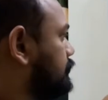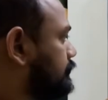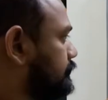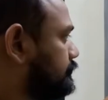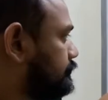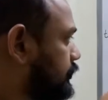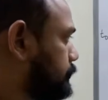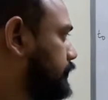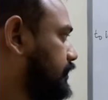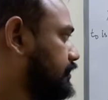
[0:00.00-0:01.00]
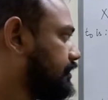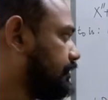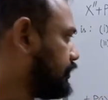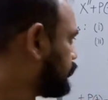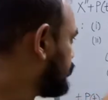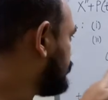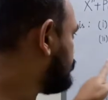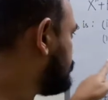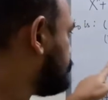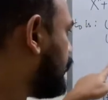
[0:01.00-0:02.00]
this particular condition given
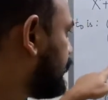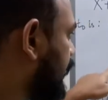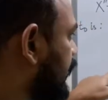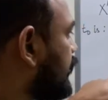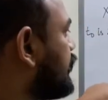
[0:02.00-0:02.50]
in part A,